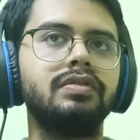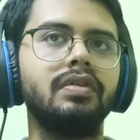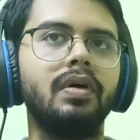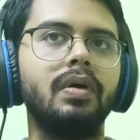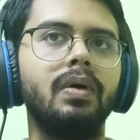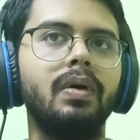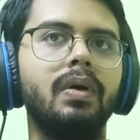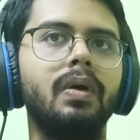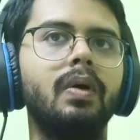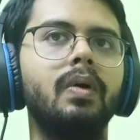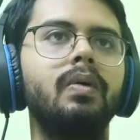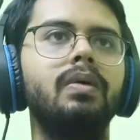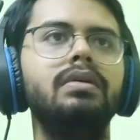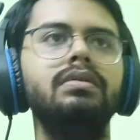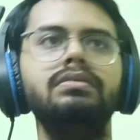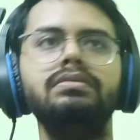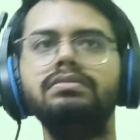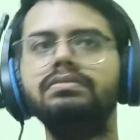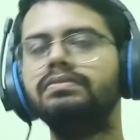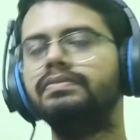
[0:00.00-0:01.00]

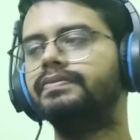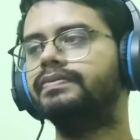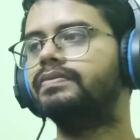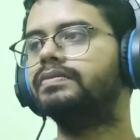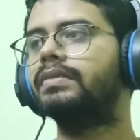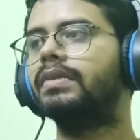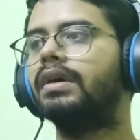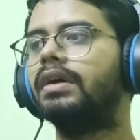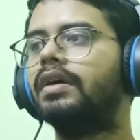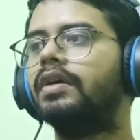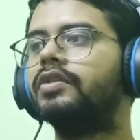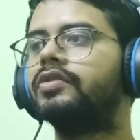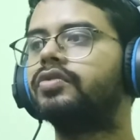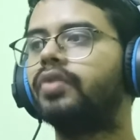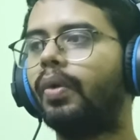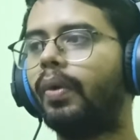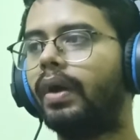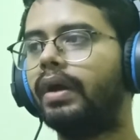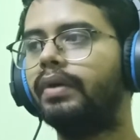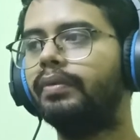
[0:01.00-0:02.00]
So
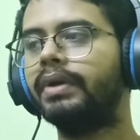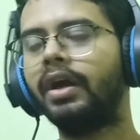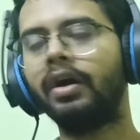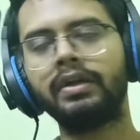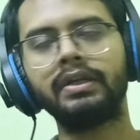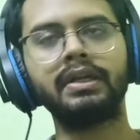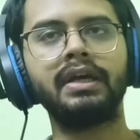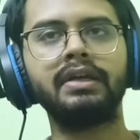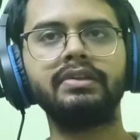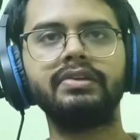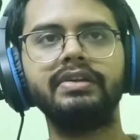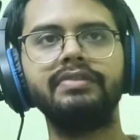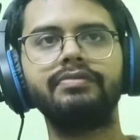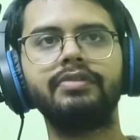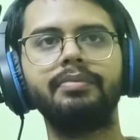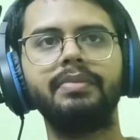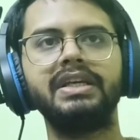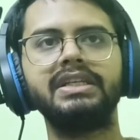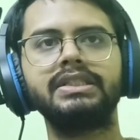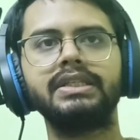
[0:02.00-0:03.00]
we got another
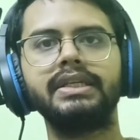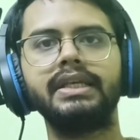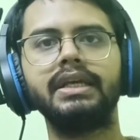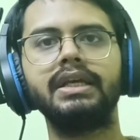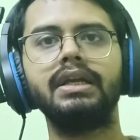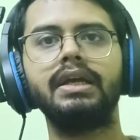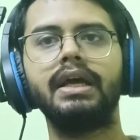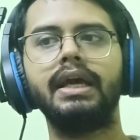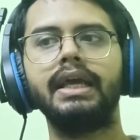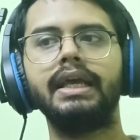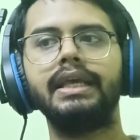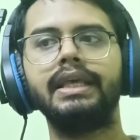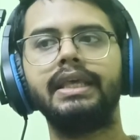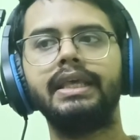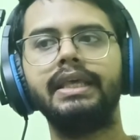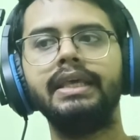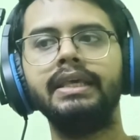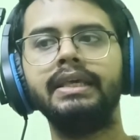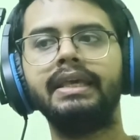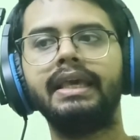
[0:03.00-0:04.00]
information here.
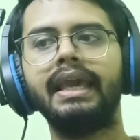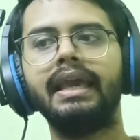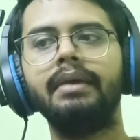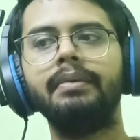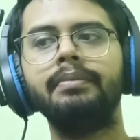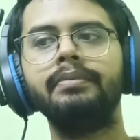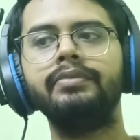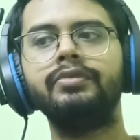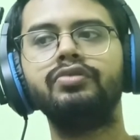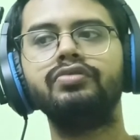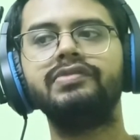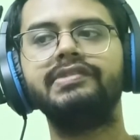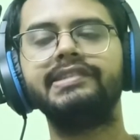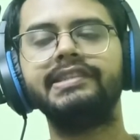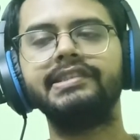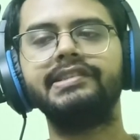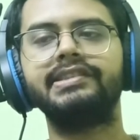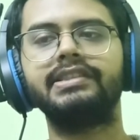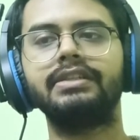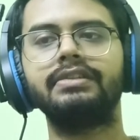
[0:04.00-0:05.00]
He came to
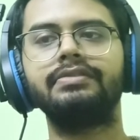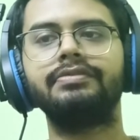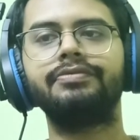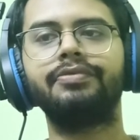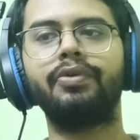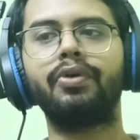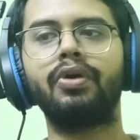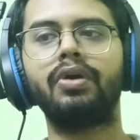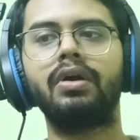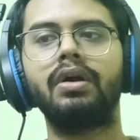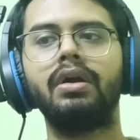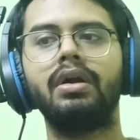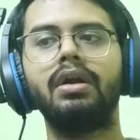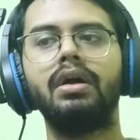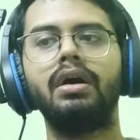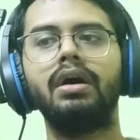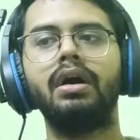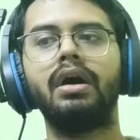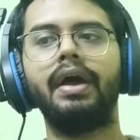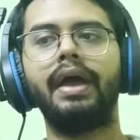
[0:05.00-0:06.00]
Sister
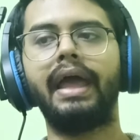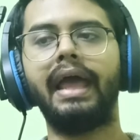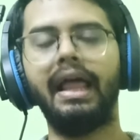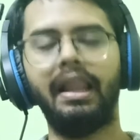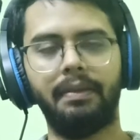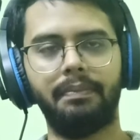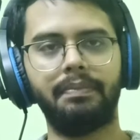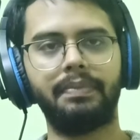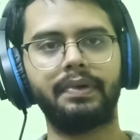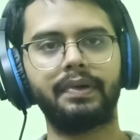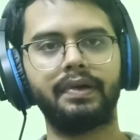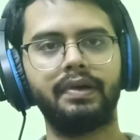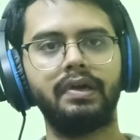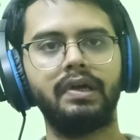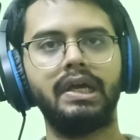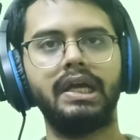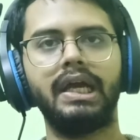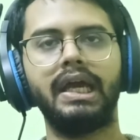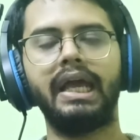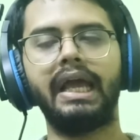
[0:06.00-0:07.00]
for help,
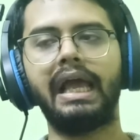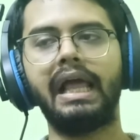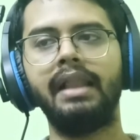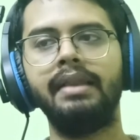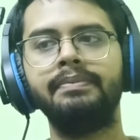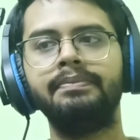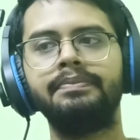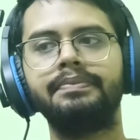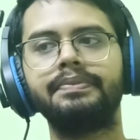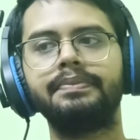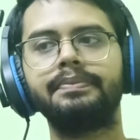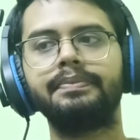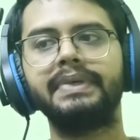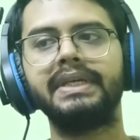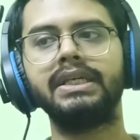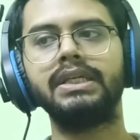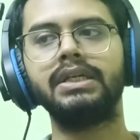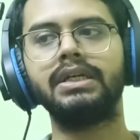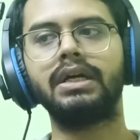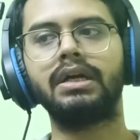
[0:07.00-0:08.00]

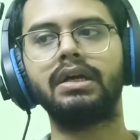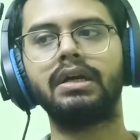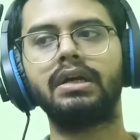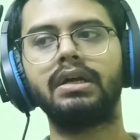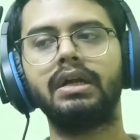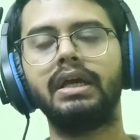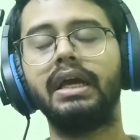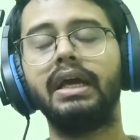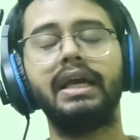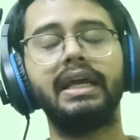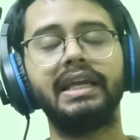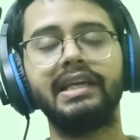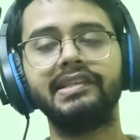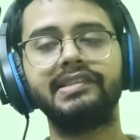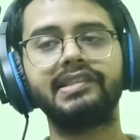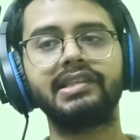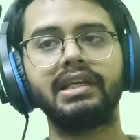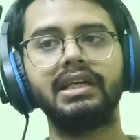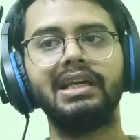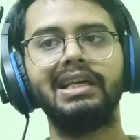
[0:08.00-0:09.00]
helping her,
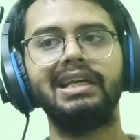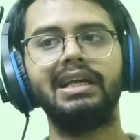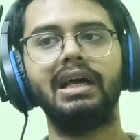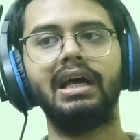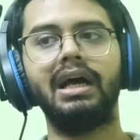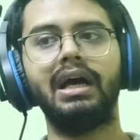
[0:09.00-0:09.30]
his